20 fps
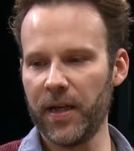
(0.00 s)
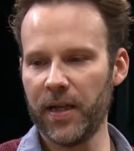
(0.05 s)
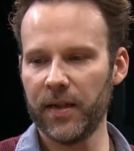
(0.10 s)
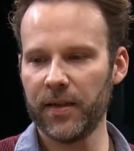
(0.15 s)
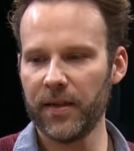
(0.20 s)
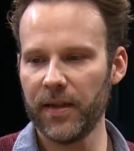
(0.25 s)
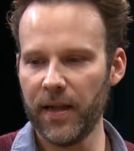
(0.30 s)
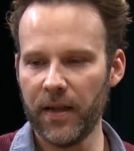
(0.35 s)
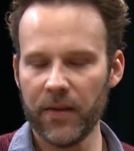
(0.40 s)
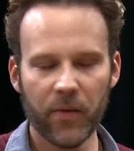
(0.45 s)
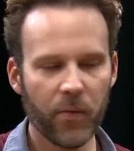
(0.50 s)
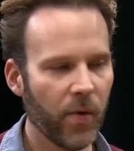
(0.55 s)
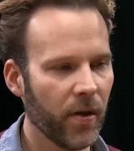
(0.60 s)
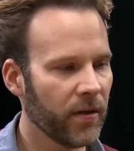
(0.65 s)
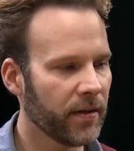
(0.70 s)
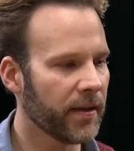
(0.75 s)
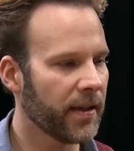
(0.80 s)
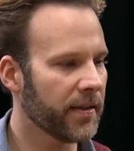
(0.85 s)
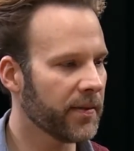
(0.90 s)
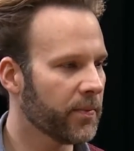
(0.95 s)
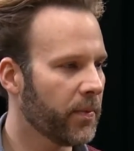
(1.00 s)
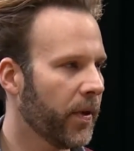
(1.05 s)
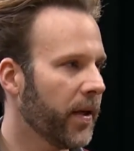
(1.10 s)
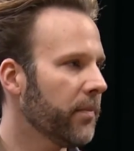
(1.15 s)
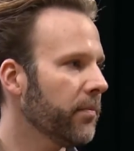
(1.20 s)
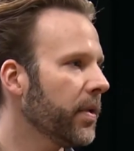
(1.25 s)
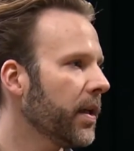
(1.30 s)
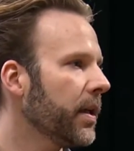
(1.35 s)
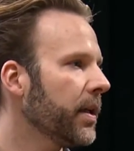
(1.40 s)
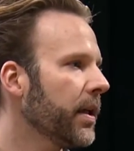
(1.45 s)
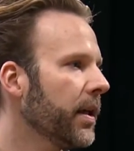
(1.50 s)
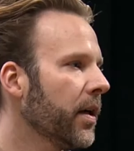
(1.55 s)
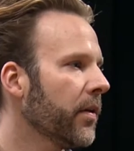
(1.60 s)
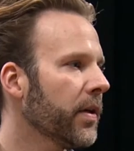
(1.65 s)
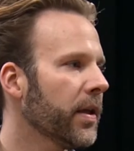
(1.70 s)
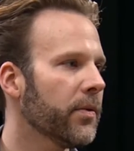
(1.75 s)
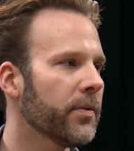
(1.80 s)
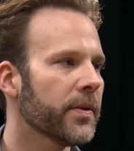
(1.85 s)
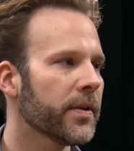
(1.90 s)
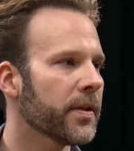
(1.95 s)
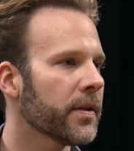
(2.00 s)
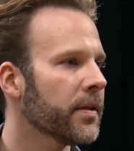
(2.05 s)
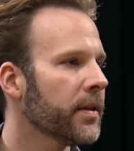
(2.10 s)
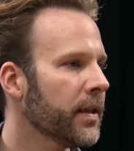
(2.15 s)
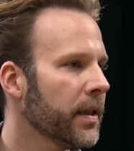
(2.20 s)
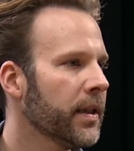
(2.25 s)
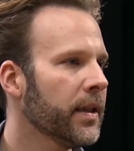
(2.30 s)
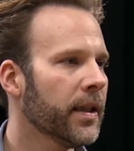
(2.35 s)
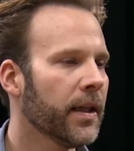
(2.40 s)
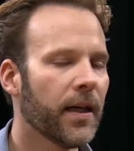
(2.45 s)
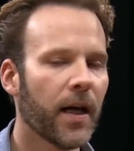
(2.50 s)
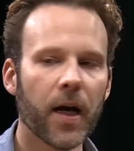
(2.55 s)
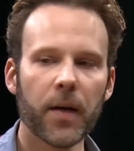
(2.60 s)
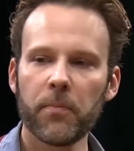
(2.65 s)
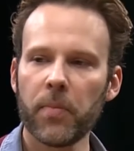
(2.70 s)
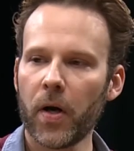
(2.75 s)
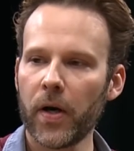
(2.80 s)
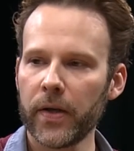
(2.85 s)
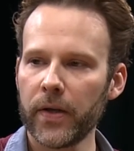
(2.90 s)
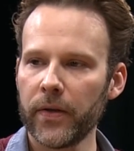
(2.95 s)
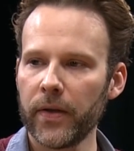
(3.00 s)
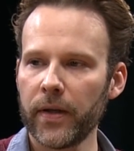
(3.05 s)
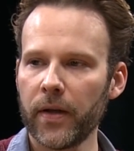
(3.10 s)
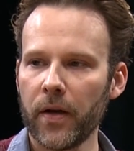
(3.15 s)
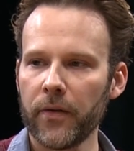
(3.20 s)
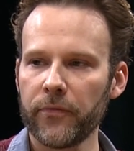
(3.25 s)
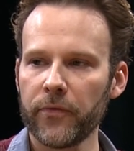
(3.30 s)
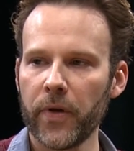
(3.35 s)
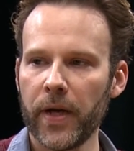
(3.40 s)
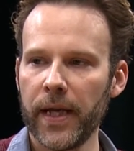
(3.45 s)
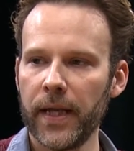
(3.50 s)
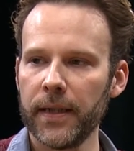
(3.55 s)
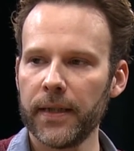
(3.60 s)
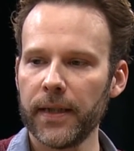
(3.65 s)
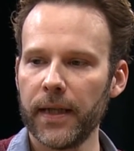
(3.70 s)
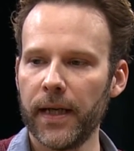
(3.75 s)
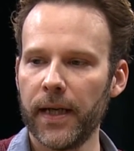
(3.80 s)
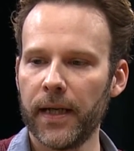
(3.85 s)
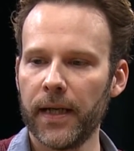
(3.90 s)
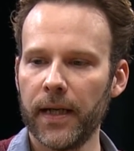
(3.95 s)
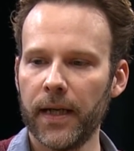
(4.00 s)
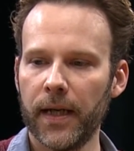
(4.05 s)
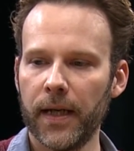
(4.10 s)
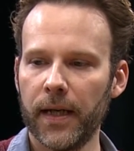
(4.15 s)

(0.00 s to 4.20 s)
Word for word: on the world at this point. But you know, he was our partner and our friend, and